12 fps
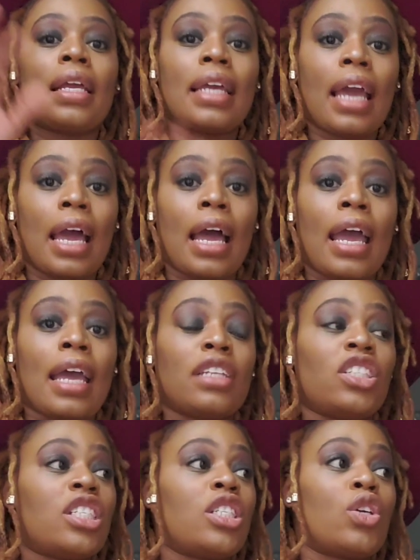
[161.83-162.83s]
yeah,
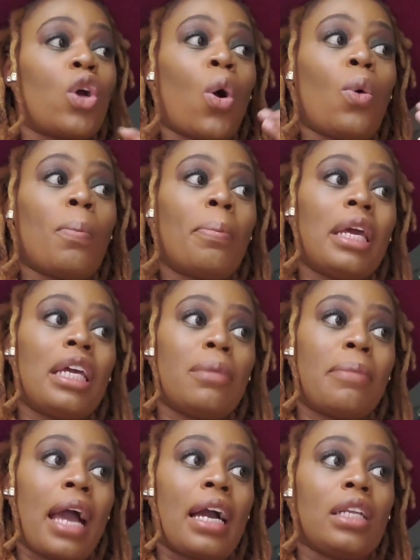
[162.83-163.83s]
and just to go
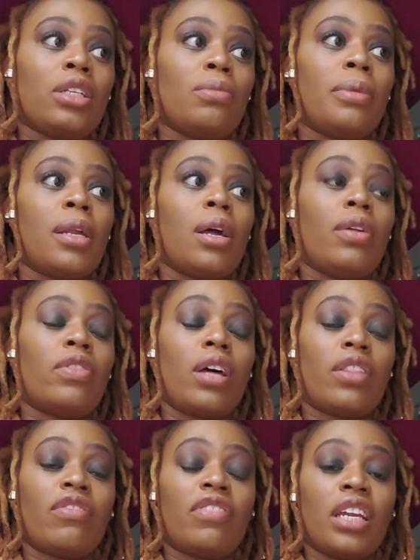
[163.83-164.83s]
piggyback a little bit of the
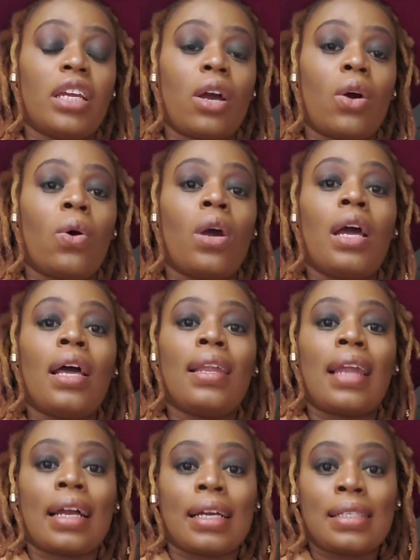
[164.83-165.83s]
other video,
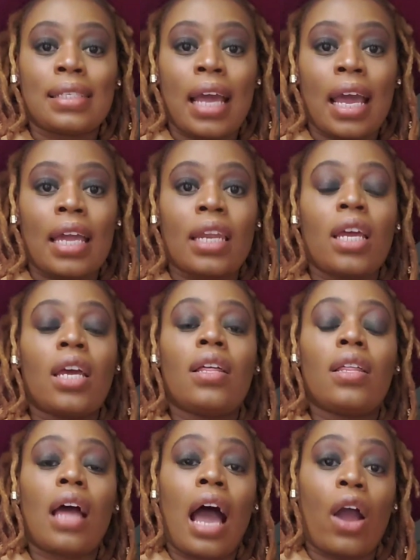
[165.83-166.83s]
like I said,
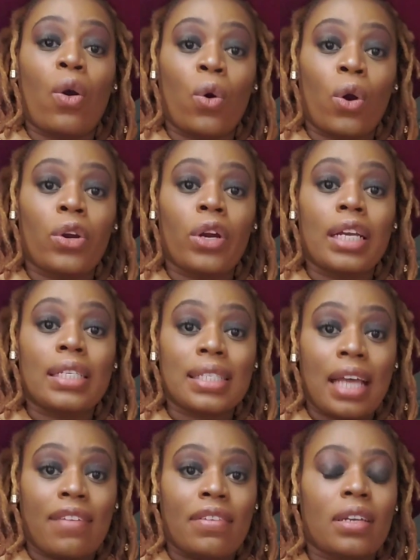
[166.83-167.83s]
I order a
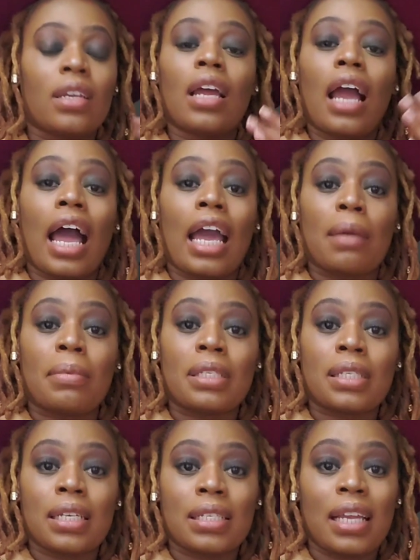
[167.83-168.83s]
7. I am a
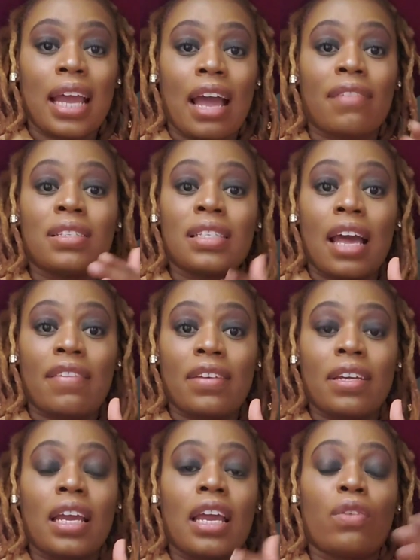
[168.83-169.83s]
6.5,
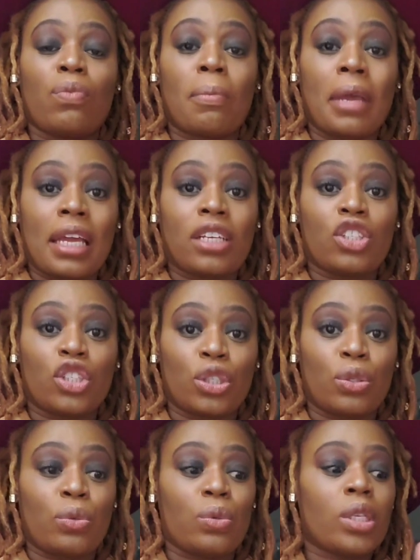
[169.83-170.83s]
7 in men's
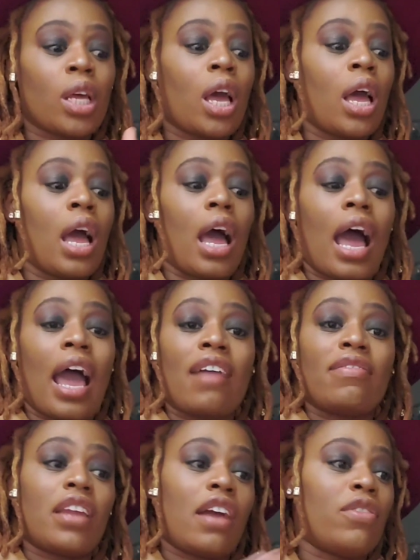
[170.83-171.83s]
shoes. I
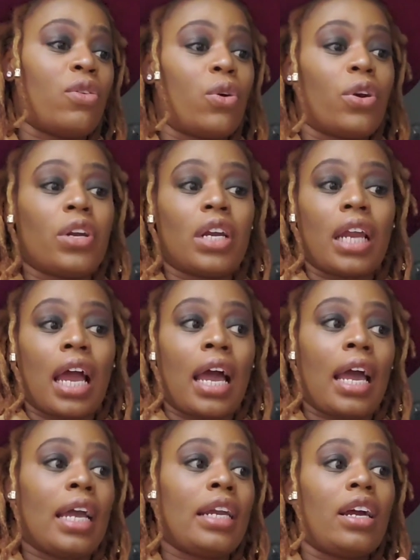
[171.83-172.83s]
have never ordered a
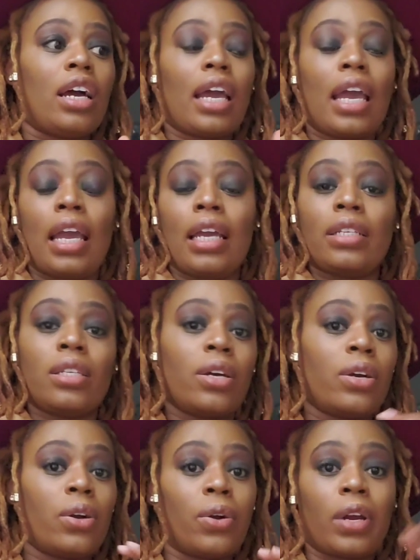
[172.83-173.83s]
9, a 8,
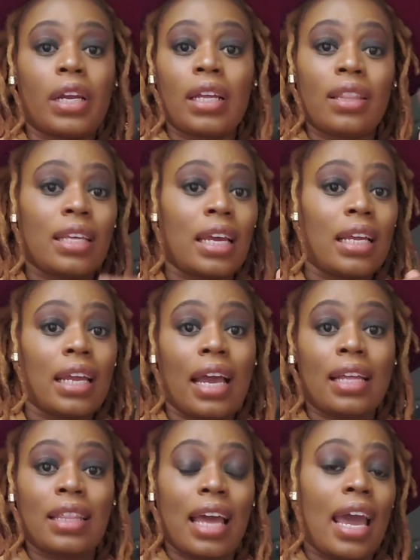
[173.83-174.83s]
or anything
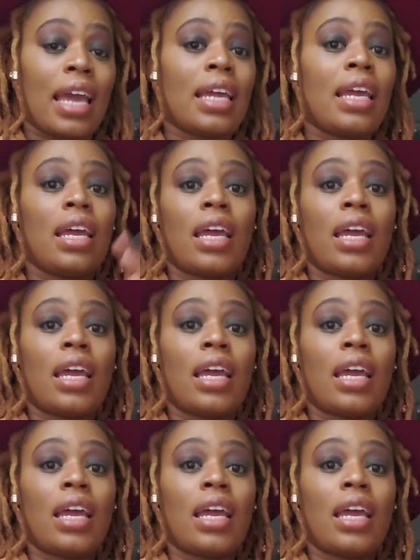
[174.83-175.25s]
like that